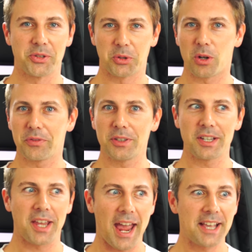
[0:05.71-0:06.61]
So Coffee
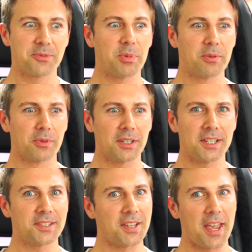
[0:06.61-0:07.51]
Lake has been
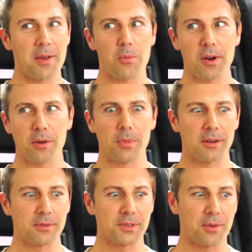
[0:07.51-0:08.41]
released and where are
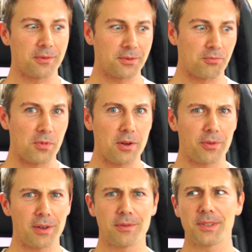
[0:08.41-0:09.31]
my results?
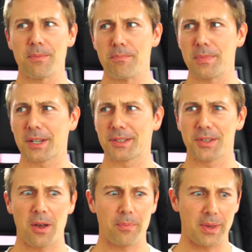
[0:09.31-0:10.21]
Well, there was a mix
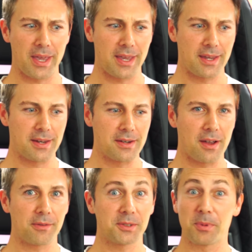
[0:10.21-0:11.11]
up and
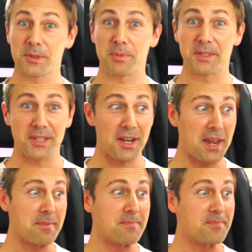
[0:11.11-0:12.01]
I was supposed to be sent
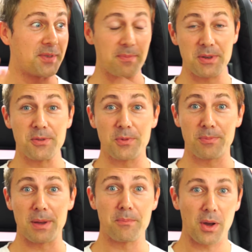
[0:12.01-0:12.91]
a CPU
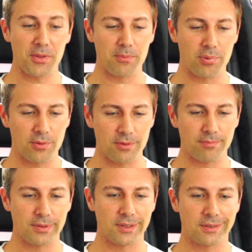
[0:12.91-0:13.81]
with my
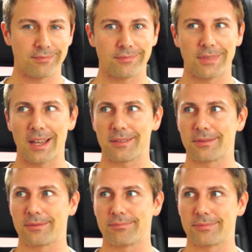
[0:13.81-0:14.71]
motherboard, but
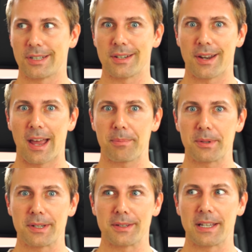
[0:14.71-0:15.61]
that didn't
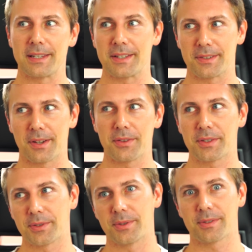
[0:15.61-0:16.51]
happen. And then there's another
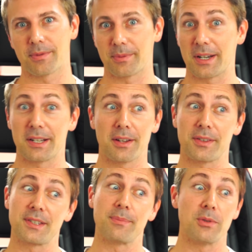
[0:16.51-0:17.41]
source where I'm getting
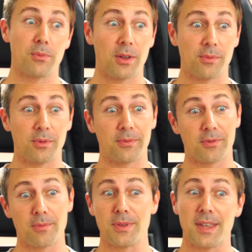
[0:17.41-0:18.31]
another CPU motherboard
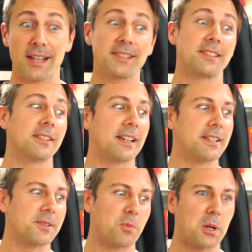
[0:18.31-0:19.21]
from and that's
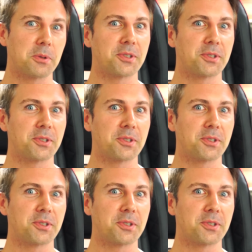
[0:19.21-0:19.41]
delayed as well.